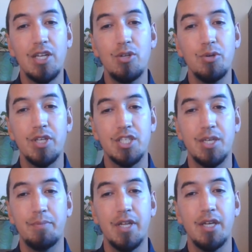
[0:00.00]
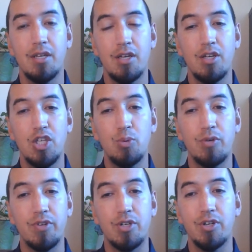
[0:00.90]
knew that someday you would
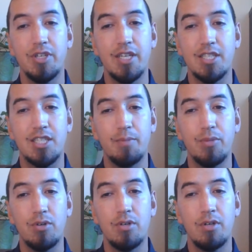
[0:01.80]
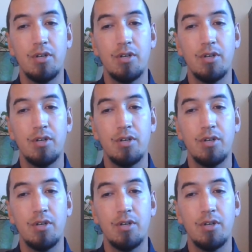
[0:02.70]
return to Istanbul.